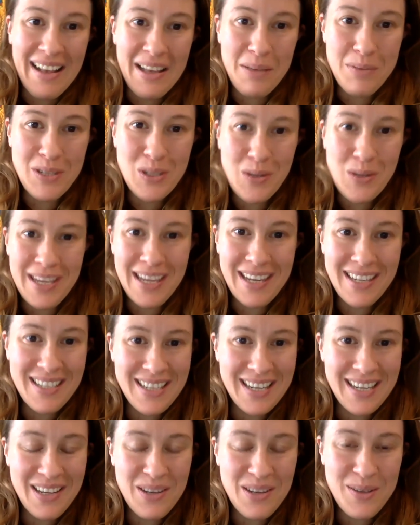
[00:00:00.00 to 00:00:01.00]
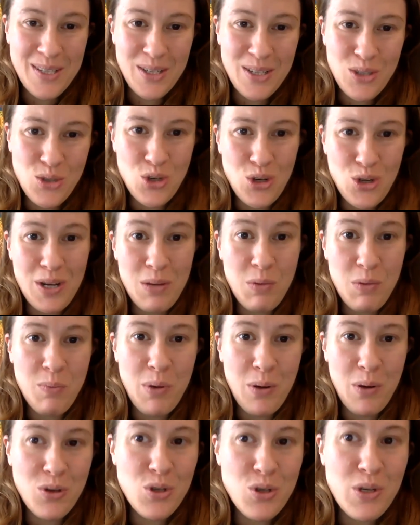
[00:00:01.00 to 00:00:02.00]
So he continues his journey with
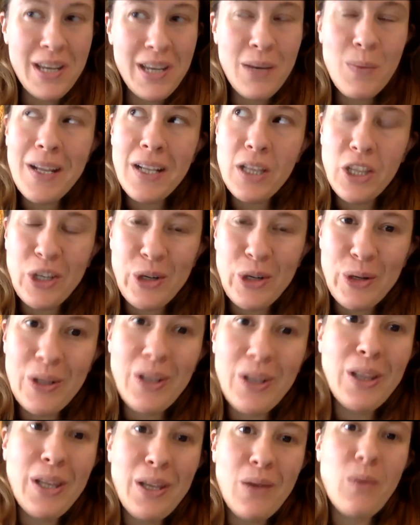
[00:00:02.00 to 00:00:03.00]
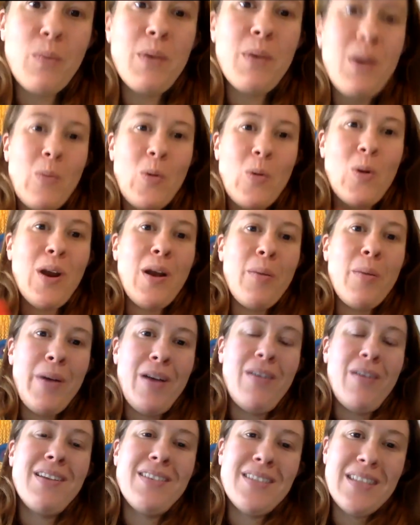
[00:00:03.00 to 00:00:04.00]
poetry, and we learn a little bit more
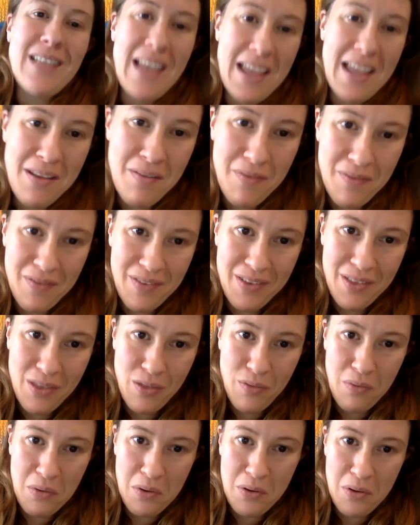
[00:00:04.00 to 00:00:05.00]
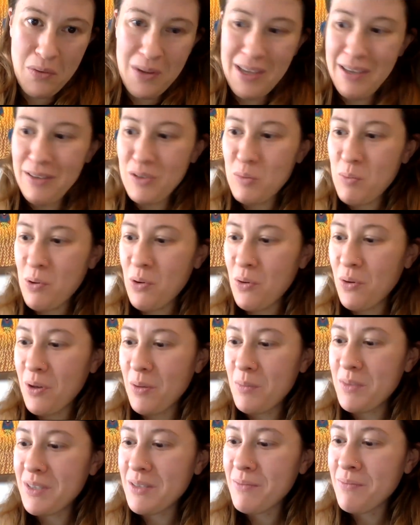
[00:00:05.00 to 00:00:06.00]
about his life through his
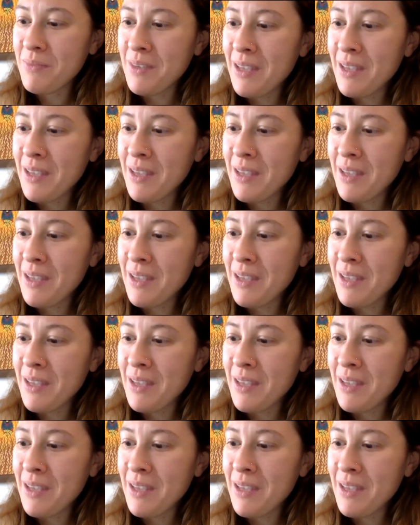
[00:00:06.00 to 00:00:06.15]
poems.